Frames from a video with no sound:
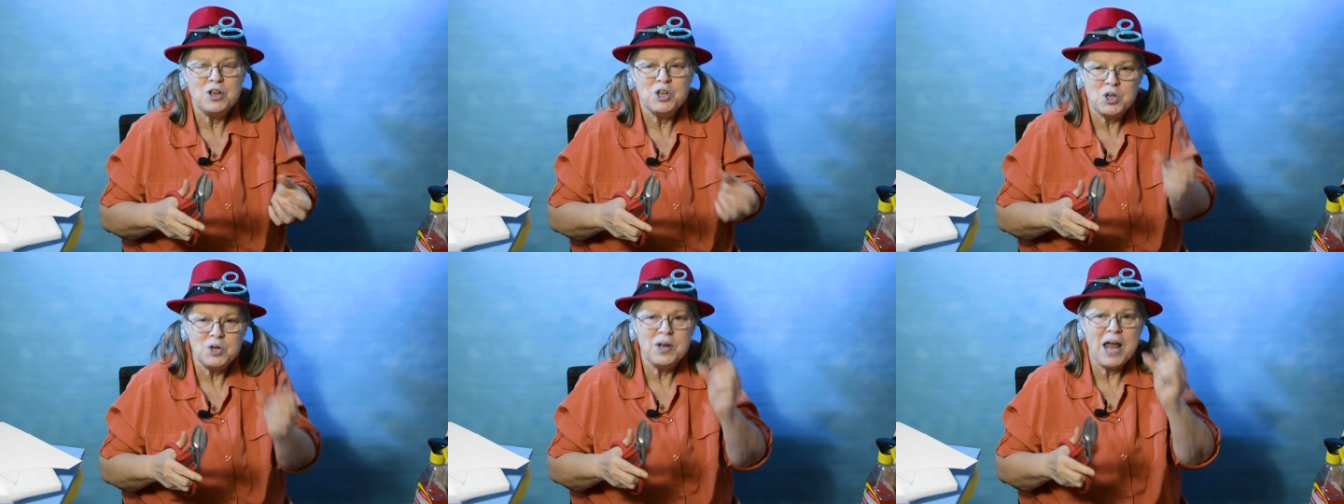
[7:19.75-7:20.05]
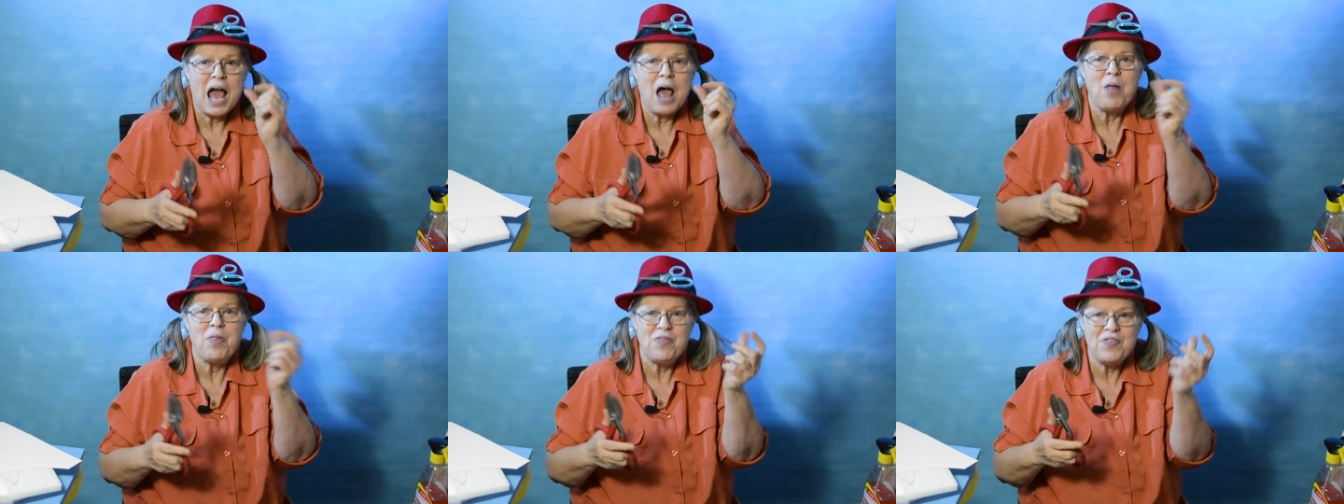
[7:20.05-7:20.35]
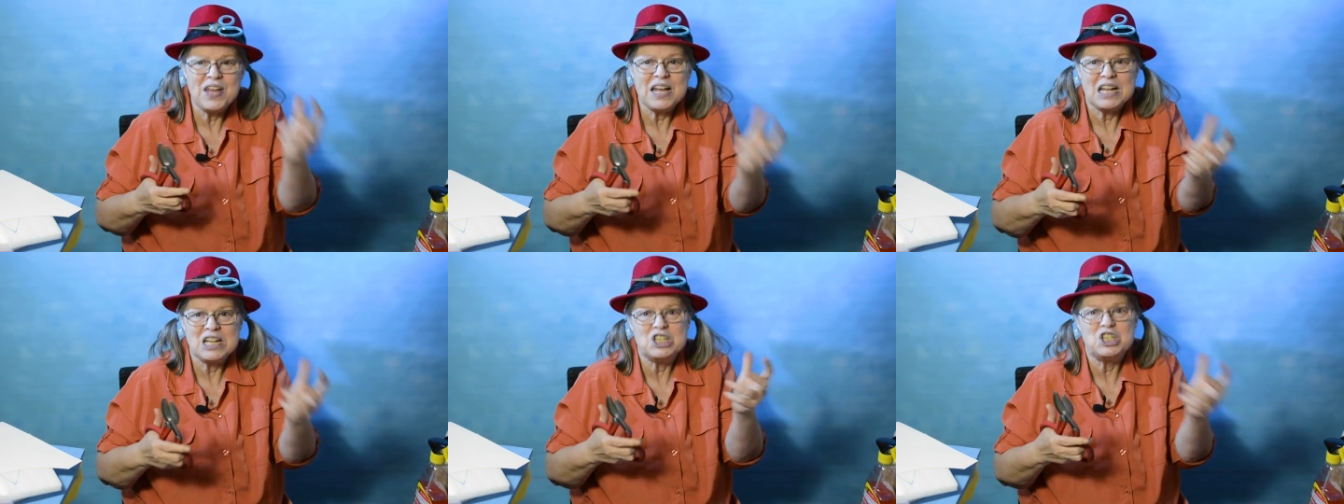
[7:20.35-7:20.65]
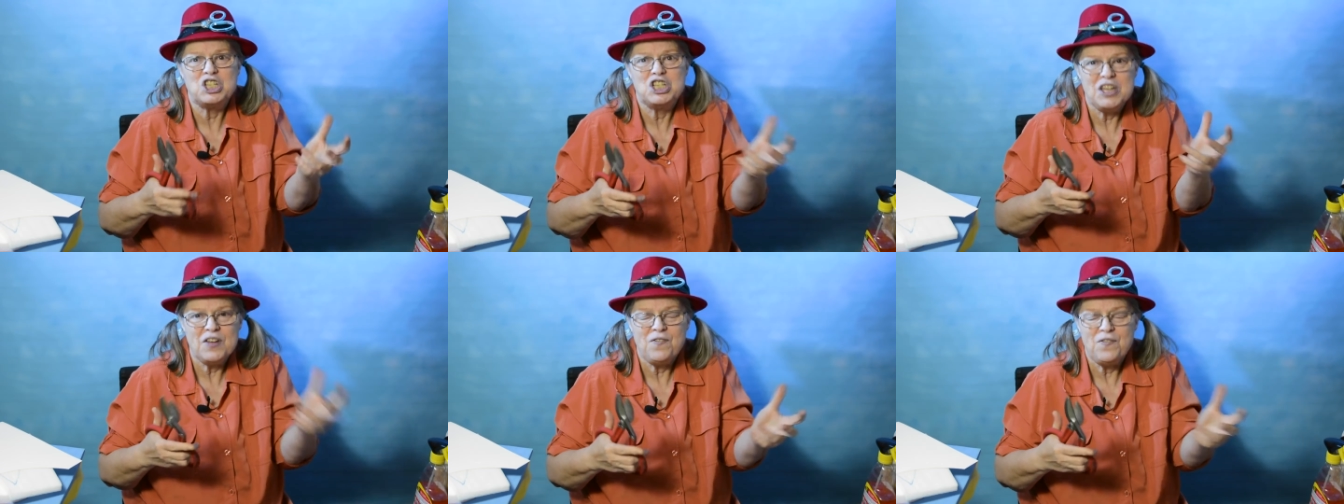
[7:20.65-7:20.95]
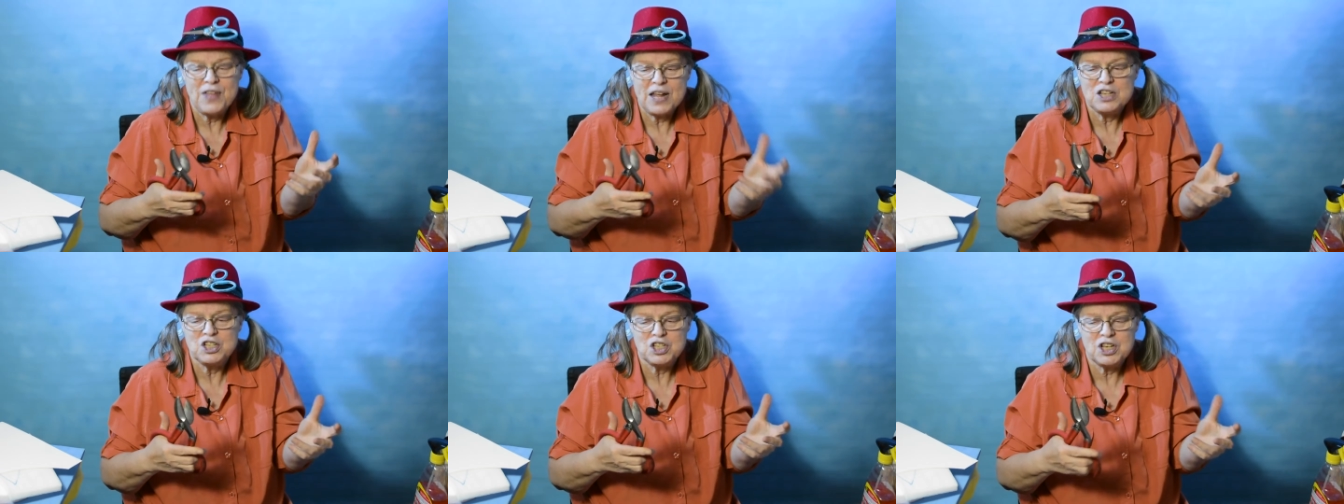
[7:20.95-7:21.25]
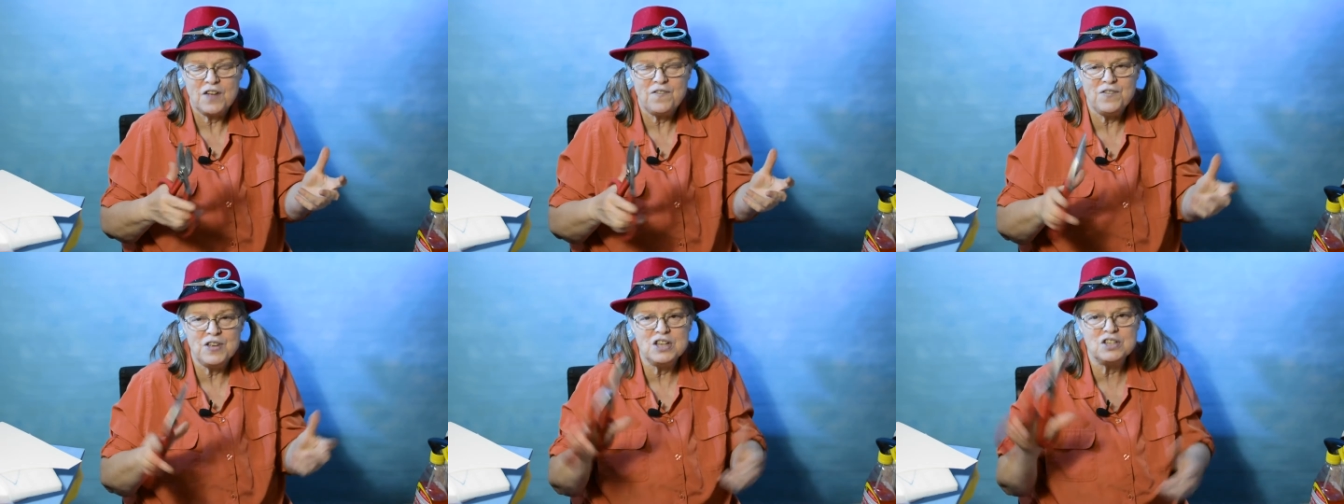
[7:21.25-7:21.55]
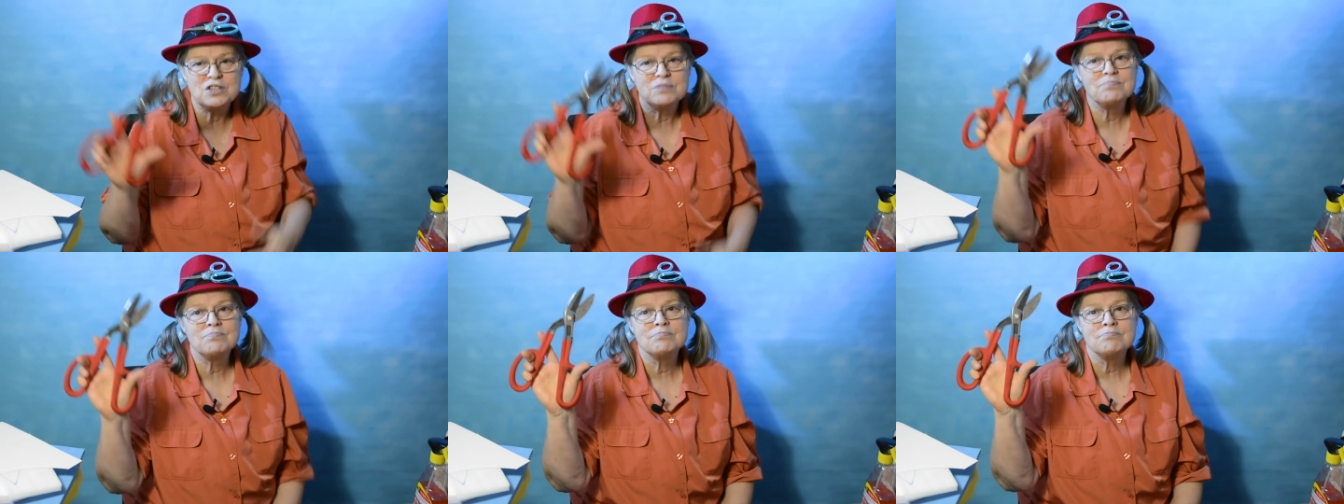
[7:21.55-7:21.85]
Do you know how thick and stiff that stuff
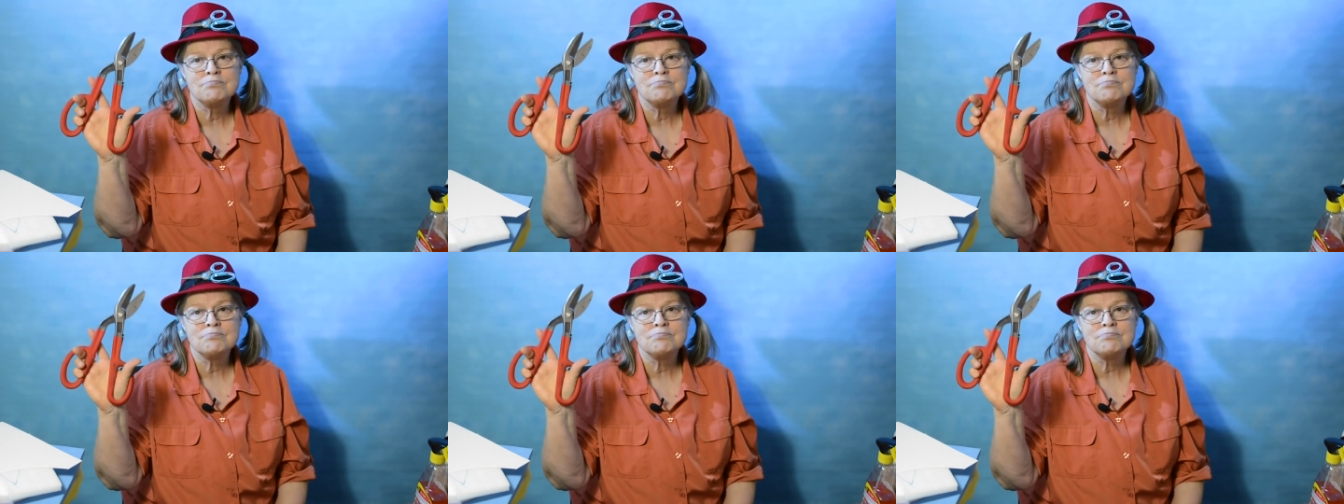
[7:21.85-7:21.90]
is?